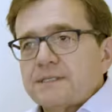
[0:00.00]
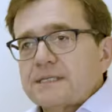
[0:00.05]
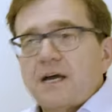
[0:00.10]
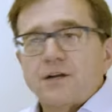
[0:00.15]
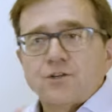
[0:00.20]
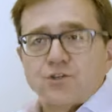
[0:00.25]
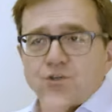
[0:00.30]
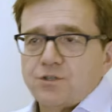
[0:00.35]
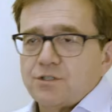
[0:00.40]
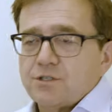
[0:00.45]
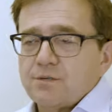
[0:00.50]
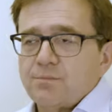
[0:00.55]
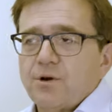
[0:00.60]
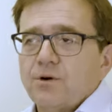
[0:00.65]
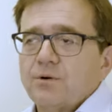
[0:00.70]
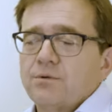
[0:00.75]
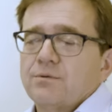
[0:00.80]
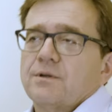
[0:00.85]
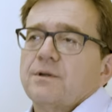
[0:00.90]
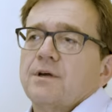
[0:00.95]
discussions
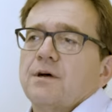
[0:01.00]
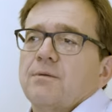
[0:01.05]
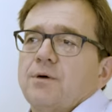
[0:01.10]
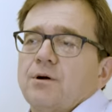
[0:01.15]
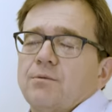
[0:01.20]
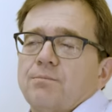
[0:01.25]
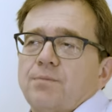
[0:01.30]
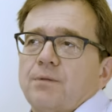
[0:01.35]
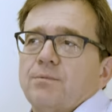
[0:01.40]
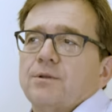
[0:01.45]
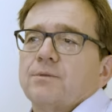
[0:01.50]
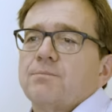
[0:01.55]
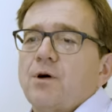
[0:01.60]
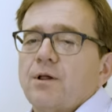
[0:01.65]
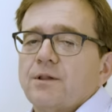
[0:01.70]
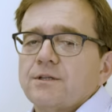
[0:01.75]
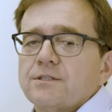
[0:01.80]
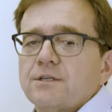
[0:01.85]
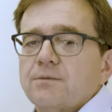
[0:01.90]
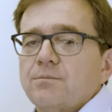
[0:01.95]
about public
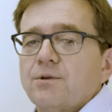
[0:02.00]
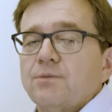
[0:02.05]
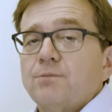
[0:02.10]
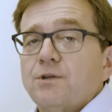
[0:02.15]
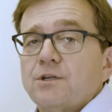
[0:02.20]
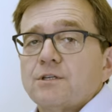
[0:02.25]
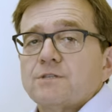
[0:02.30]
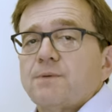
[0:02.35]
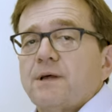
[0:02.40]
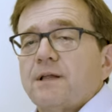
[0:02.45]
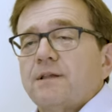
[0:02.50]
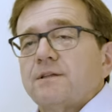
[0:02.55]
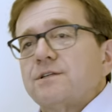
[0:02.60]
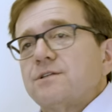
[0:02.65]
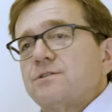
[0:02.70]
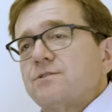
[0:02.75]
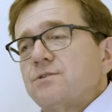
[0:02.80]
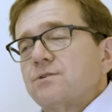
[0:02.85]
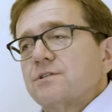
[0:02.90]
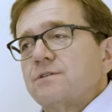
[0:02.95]
policy, but
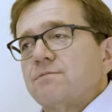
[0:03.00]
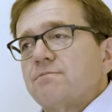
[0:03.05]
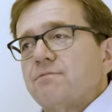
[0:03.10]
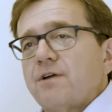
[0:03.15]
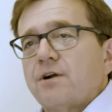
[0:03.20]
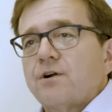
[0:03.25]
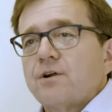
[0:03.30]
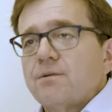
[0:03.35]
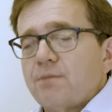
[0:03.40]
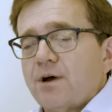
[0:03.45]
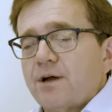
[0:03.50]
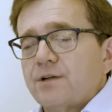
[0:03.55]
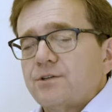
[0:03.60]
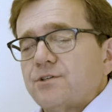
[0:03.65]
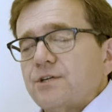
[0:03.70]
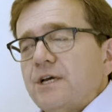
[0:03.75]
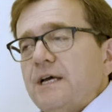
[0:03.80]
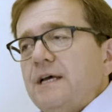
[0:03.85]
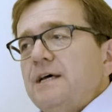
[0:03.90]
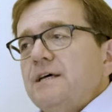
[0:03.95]
municipalities used it very
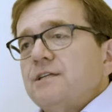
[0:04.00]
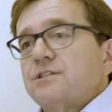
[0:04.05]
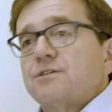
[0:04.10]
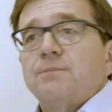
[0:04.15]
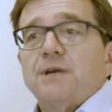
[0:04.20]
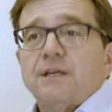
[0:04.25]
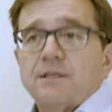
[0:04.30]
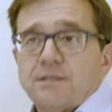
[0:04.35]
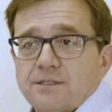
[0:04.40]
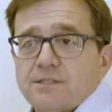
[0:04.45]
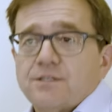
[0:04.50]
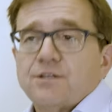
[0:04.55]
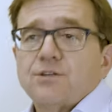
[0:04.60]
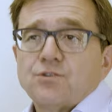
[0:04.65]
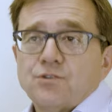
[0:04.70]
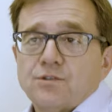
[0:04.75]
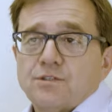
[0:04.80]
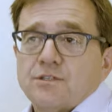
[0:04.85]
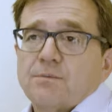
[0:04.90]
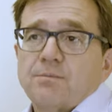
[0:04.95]
much to make
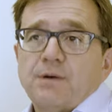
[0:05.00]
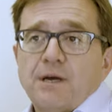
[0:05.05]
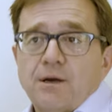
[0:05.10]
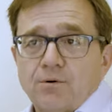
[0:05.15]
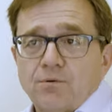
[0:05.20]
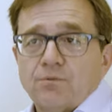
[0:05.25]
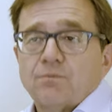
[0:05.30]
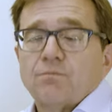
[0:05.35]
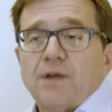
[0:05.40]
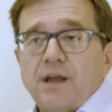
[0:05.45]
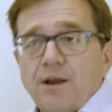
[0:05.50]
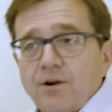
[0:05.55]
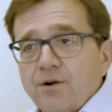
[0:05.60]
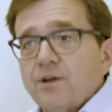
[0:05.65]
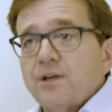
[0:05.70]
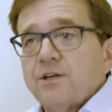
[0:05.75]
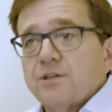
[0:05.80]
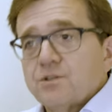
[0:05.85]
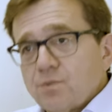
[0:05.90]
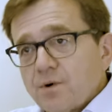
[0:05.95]
decisions about
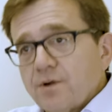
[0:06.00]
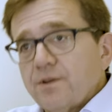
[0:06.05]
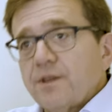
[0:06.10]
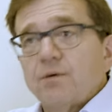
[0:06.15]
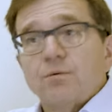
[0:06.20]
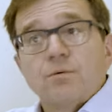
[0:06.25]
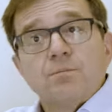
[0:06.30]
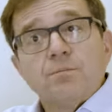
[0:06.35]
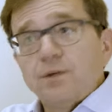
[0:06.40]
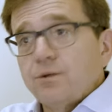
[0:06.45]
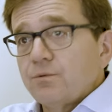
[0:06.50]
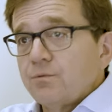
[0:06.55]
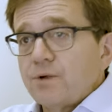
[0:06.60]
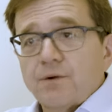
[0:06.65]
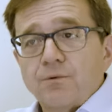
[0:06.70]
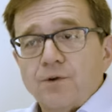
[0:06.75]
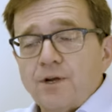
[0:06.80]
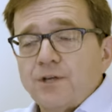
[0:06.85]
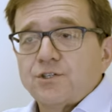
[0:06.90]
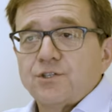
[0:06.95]
areas where they would build
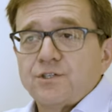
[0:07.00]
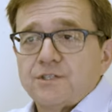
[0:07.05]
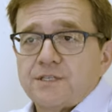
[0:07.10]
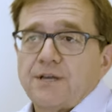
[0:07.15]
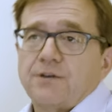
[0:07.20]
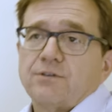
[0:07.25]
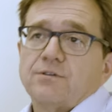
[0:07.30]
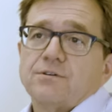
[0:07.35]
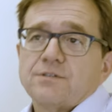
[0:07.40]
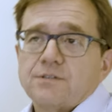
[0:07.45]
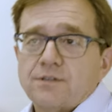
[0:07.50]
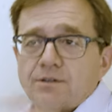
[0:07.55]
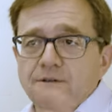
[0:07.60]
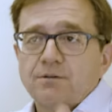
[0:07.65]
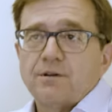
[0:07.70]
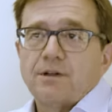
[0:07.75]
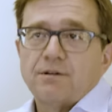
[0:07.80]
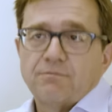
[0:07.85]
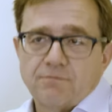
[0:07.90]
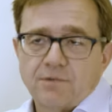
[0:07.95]
recreation centers
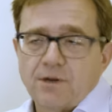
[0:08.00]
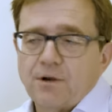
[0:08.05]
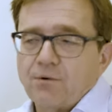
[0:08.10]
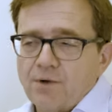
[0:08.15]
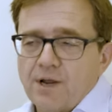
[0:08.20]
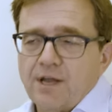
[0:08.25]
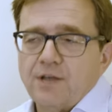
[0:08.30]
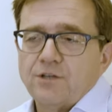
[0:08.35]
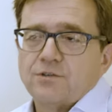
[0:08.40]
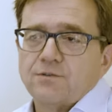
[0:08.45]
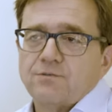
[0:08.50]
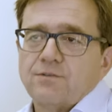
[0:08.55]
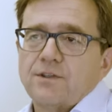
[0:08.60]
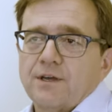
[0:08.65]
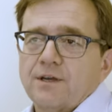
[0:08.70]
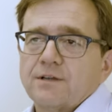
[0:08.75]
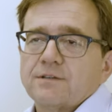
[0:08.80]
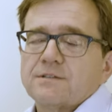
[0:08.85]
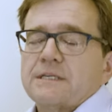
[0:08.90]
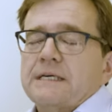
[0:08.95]
and a range of
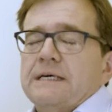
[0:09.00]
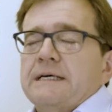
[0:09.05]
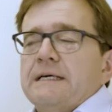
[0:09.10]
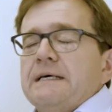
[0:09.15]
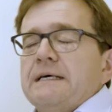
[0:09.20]
things.